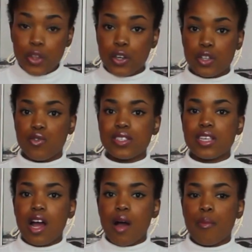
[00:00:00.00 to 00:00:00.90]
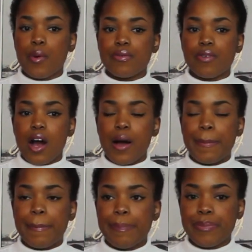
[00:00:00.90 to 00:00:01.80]
You could dress it up with
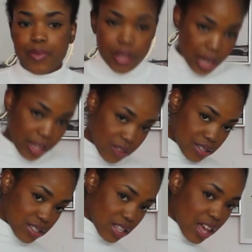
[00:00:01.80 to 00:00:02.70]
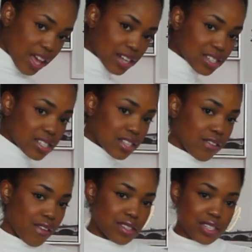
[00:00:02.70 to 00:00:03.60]
like the skirt.
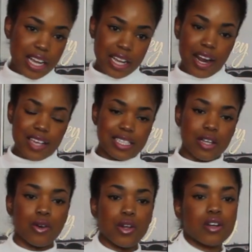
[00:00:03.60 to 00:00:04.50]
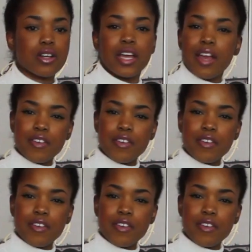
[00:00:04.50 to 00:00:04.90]
This is like a nice little look.